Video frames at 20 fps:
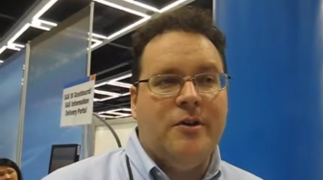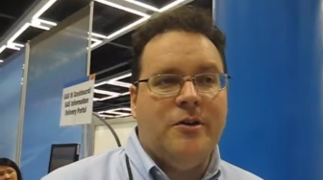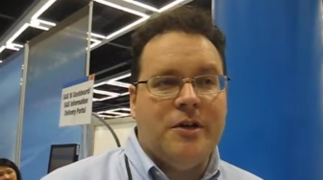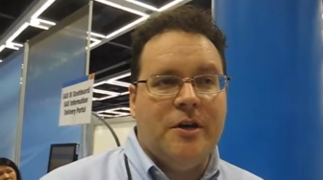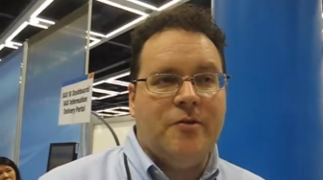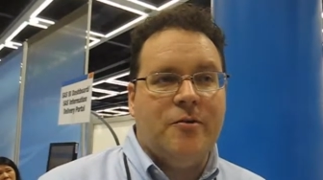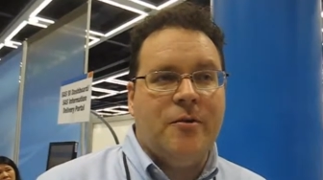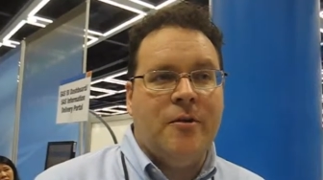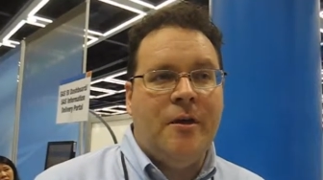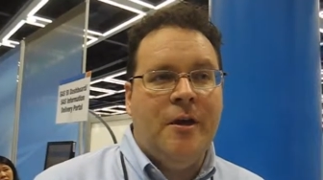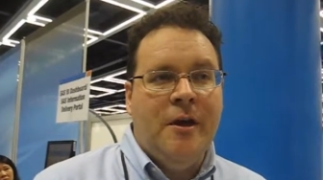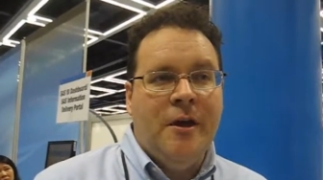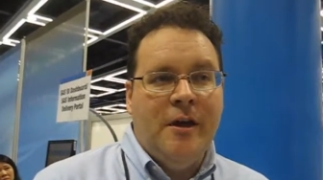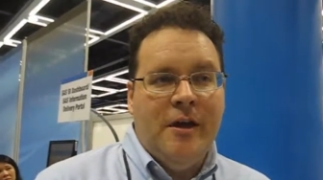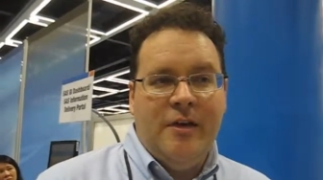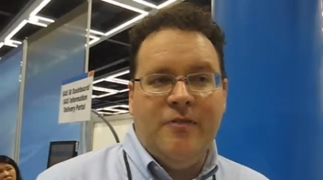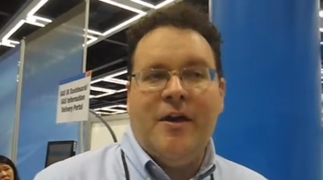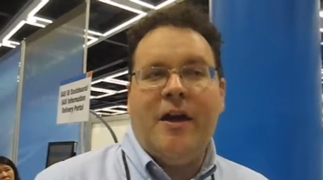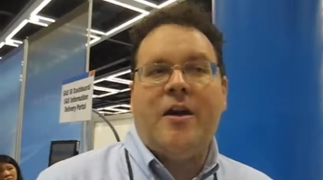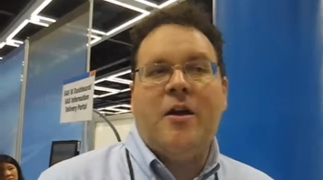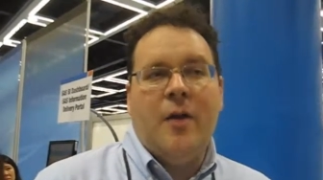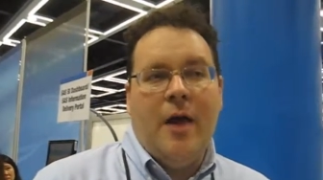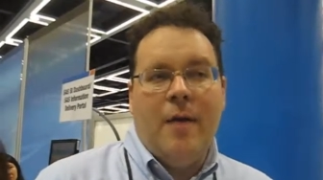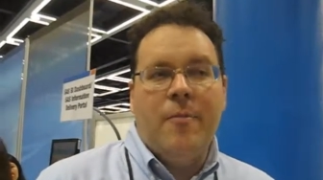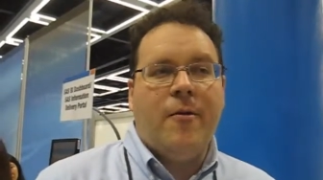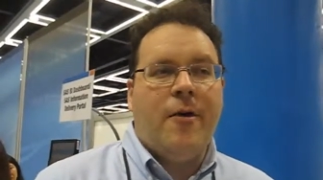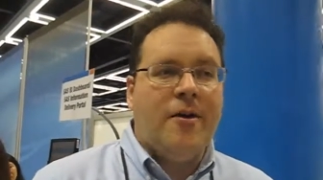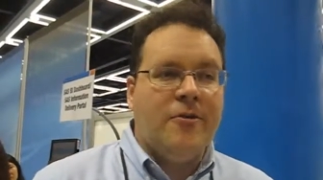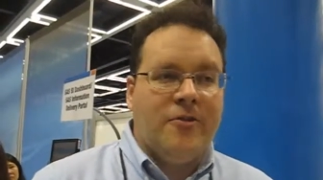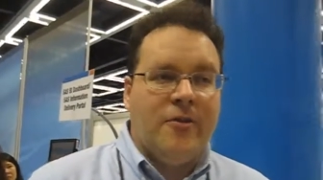in general, is that
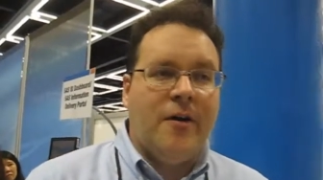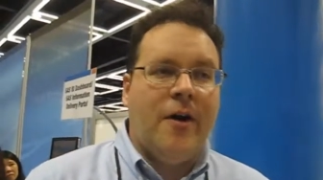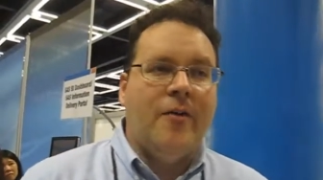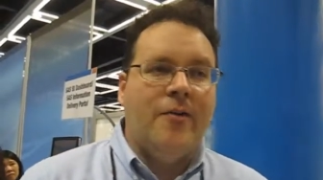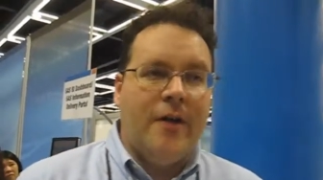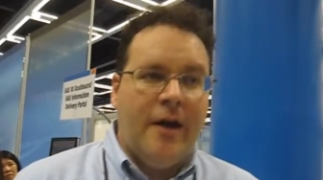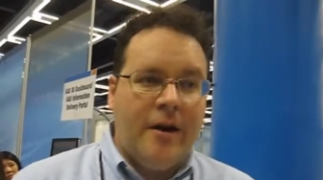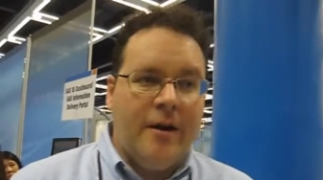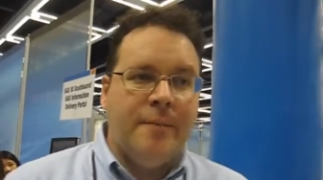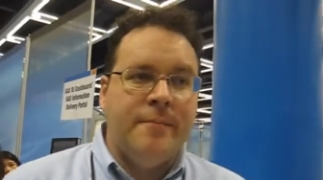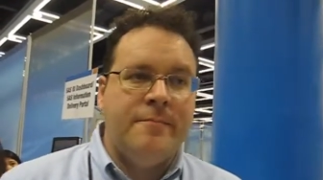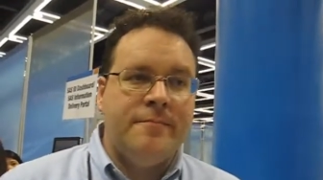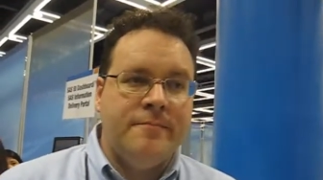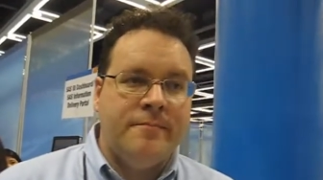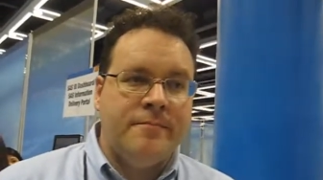collaboration around data.